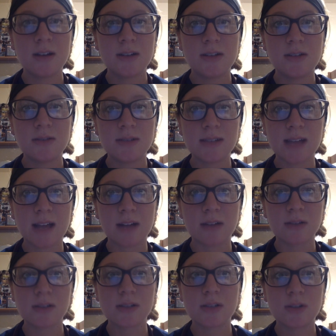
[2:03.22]
2
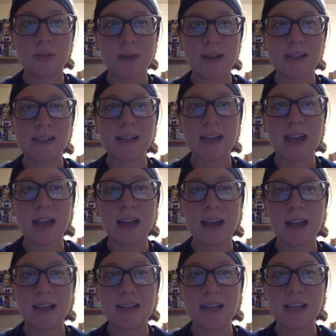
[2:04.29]
cycles twice a day,
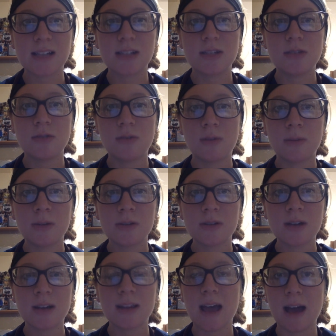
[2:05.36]
and takes 2
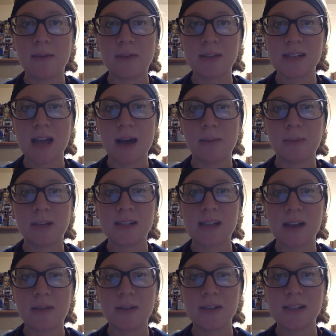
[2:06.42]
normal-strength Advil tablets
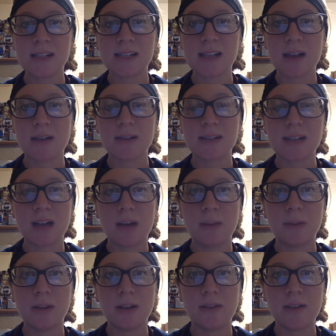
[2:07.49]
every 6 hours to help
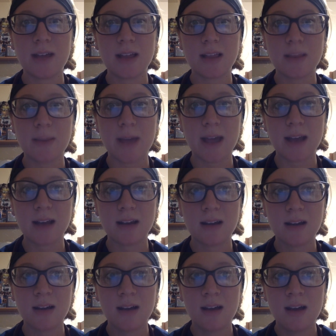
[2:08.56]
alleviate the pain.
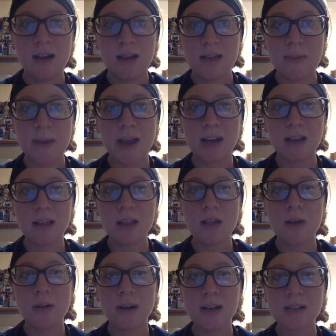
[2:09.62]
The pain in the
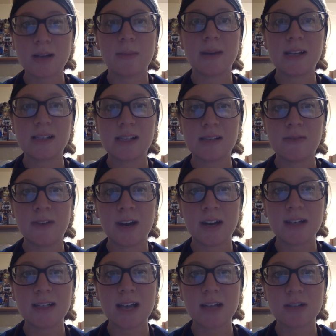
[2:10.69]
lower extremities is
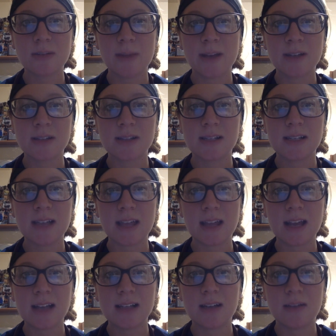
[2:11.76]
very detrimental to daily
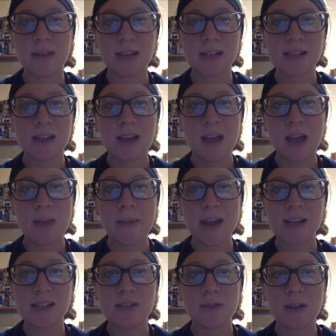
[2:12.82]
activities and
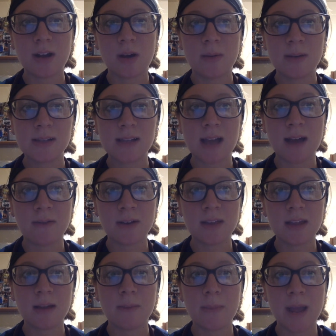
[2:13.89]
makes doing almost
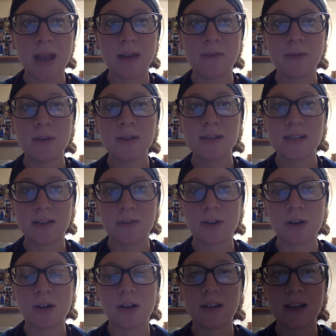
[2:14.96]
everything painful,
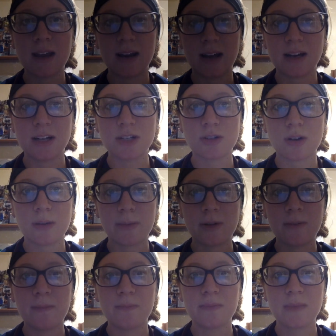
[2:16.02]
difficult, and
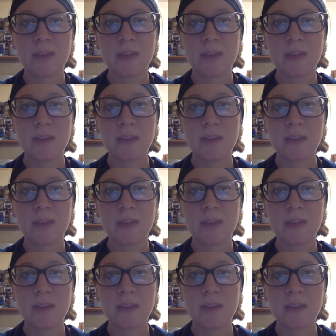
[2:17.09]
unenjoyable.